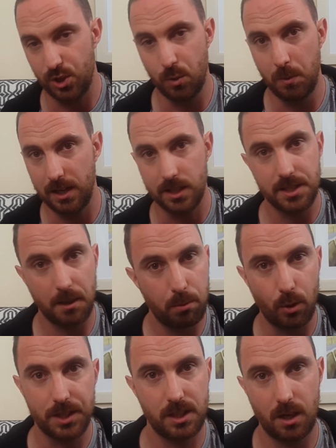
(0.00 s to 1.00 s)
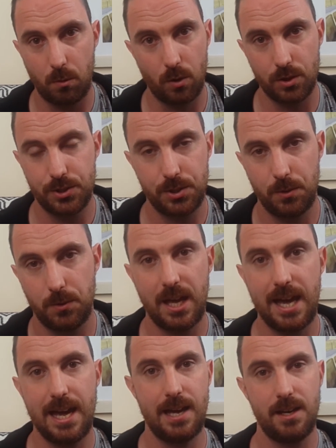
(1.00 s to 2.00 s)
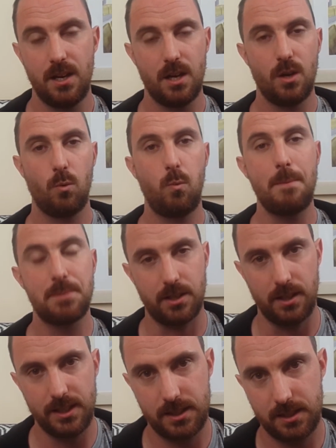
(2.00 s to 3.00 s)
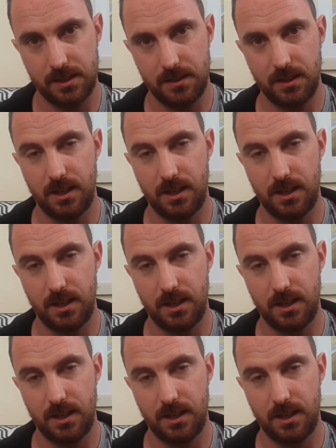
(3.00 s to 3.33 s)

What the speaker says: or you will at some point, go onto their website.